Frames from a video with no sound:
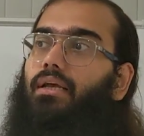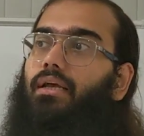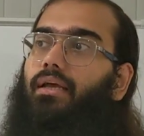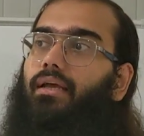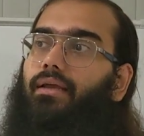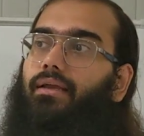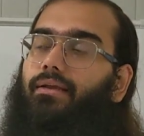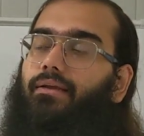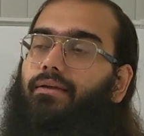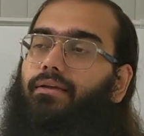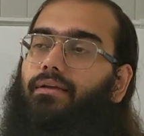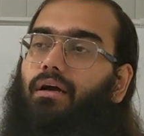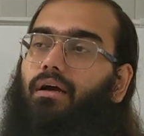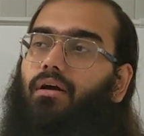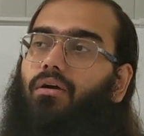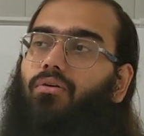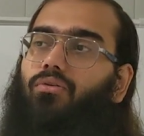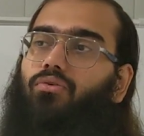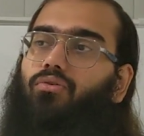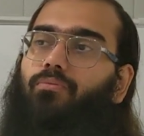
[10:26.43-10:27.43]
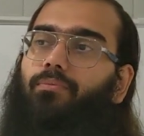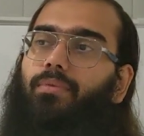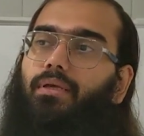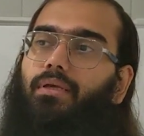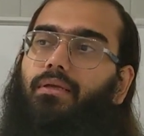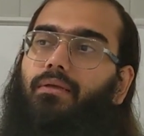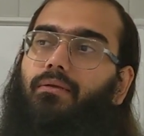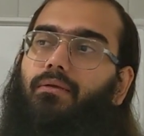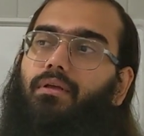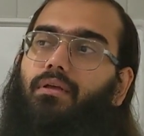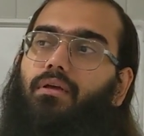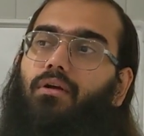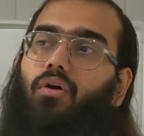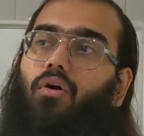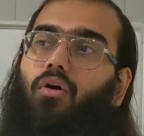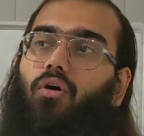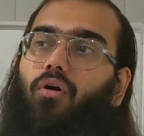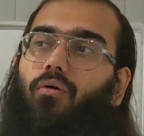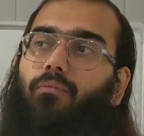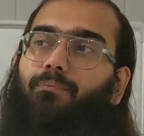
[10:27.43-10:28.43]
and how to be
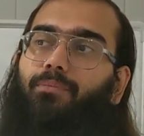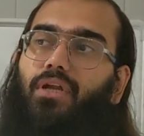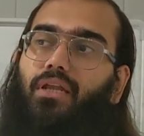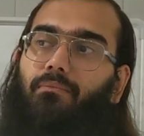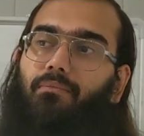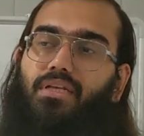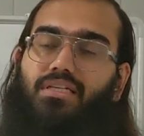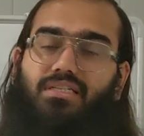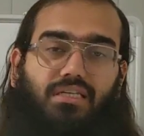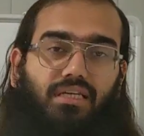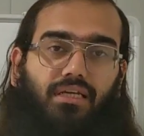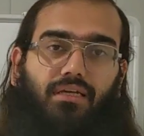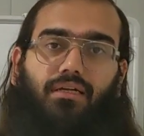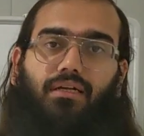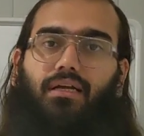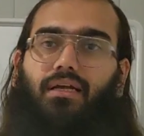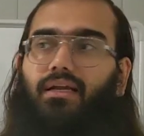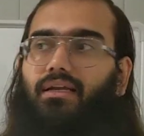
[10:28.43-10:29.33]
optimistic